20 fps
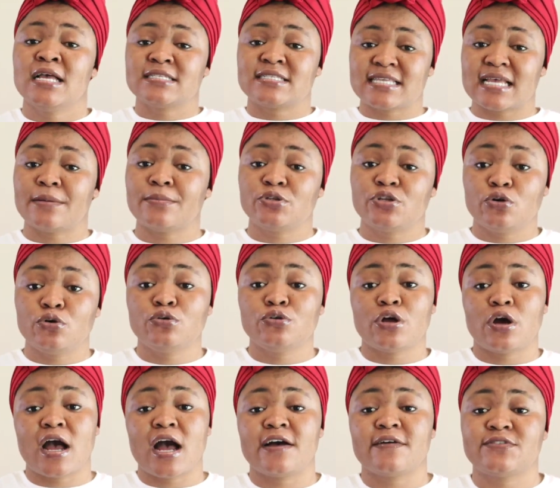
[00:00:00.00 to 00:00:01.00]
some
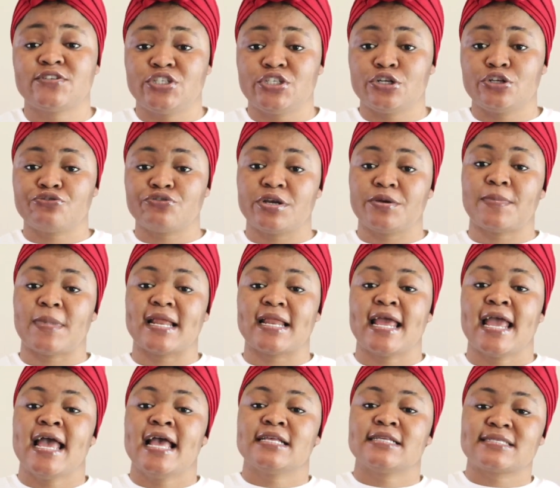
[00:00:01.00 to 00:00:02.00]
do not have children
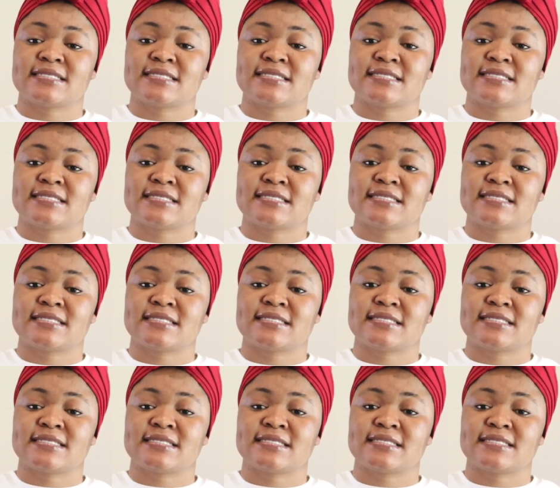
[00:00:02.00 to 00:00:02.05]
but